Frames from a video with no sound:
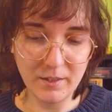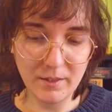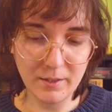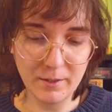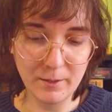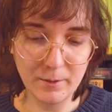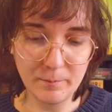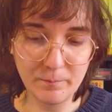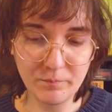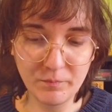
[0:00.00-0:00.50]

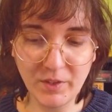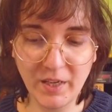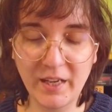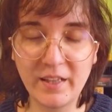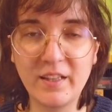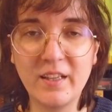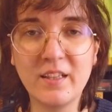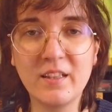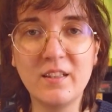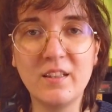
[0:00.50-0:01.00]
I
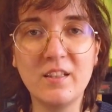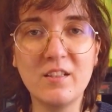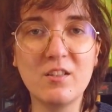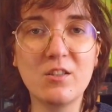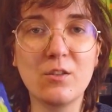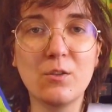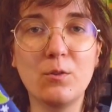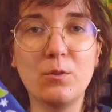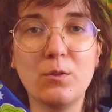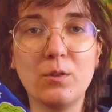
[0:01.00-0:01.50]
think
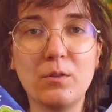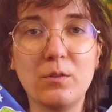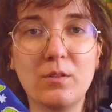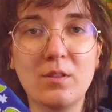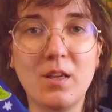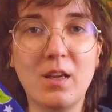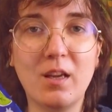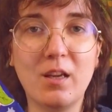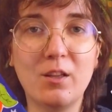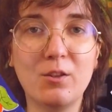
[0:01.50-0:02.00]
this could
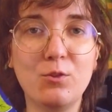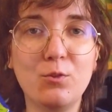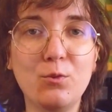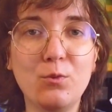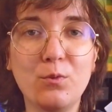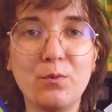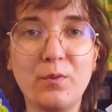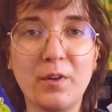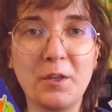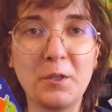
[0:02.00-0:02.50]

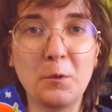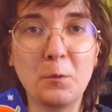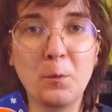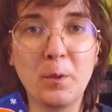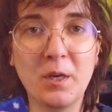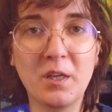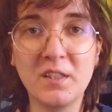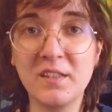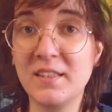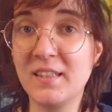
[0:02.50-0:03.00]
do very
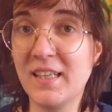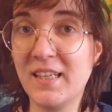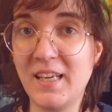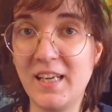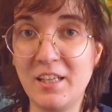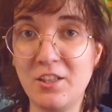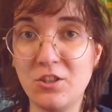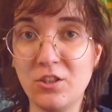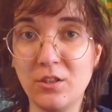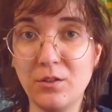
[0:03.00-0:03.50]
well in the
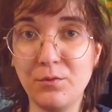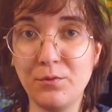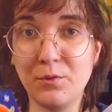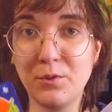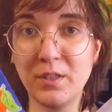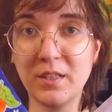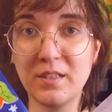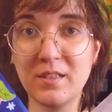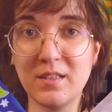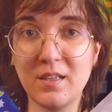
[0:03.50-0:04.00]
kitchen,
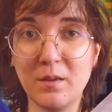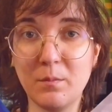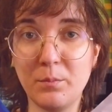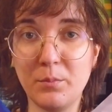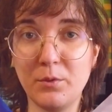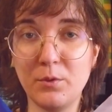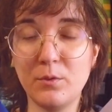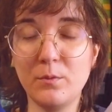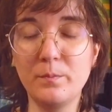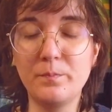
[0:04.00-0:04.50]
for
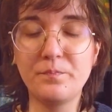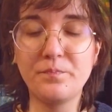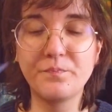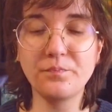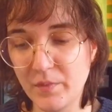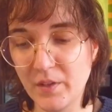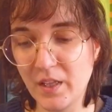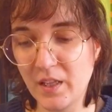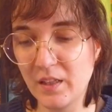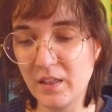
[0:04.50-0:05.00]
example.
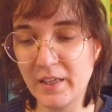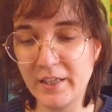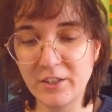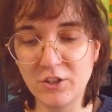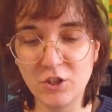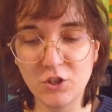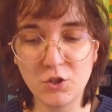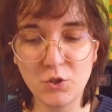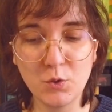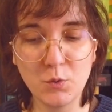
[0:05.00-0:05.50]
Like
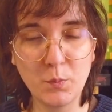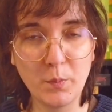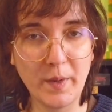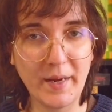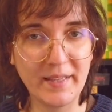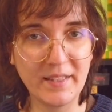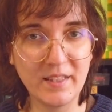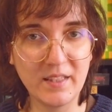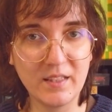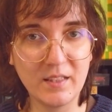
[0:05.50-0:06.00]
just to
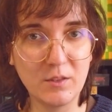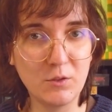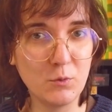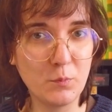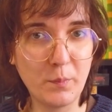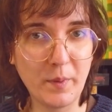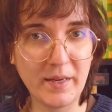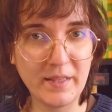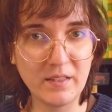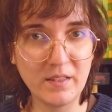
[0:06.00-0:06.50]
paint the two
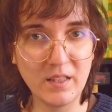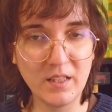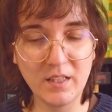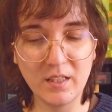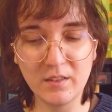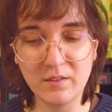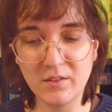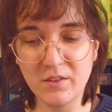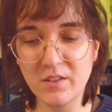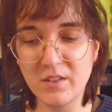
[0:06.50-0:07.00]

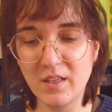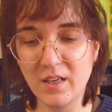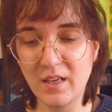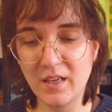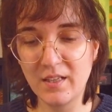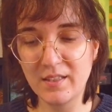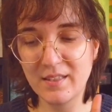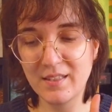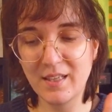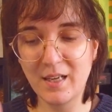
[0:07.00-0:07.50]
paintings
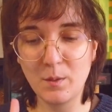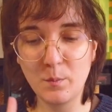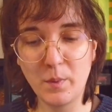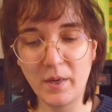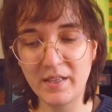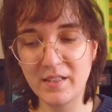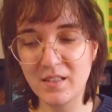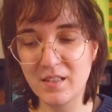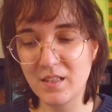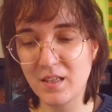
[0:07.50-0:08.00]
side
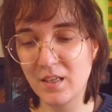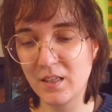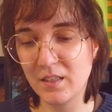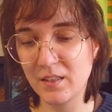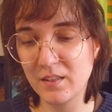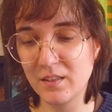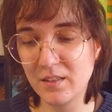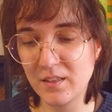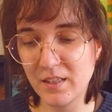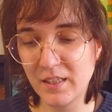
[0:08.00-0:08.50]
by
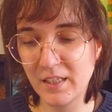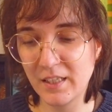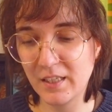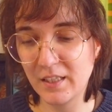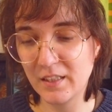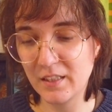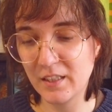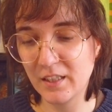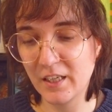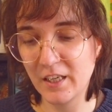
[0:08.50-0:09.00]
side
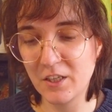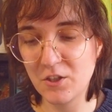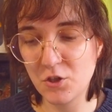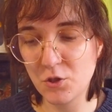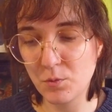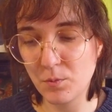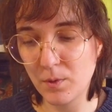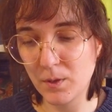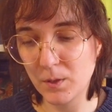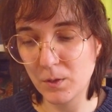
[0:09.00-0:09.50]
in the
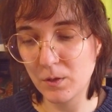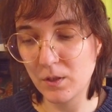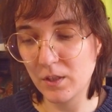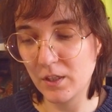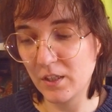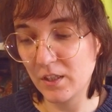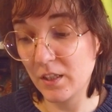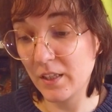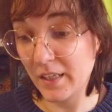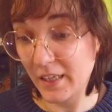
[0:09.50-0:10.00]
kitchen
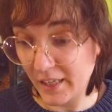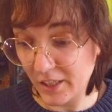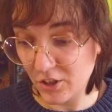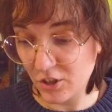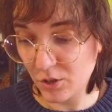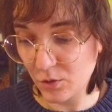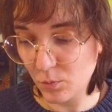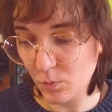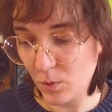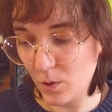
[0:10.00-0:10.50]

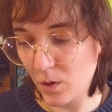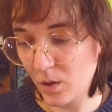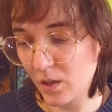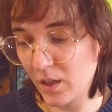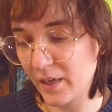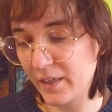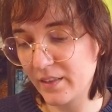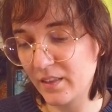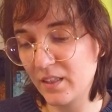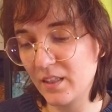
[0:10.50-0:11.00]
wall.
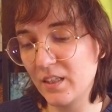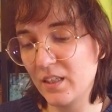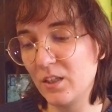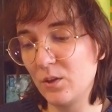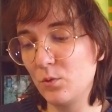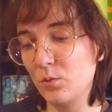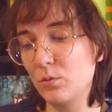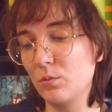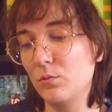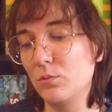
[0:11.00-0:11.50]
I think
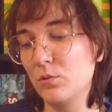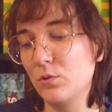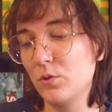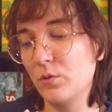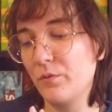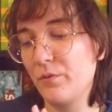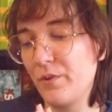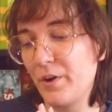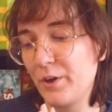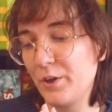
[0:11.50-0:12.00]
it would
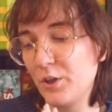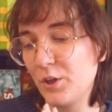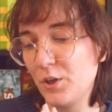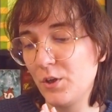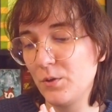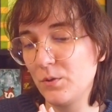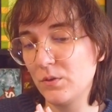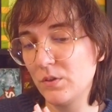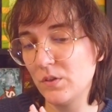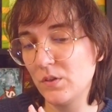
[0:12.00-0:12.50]
look very
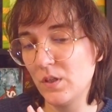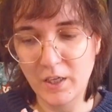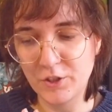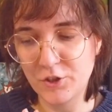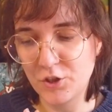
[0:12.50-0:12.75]
cute. I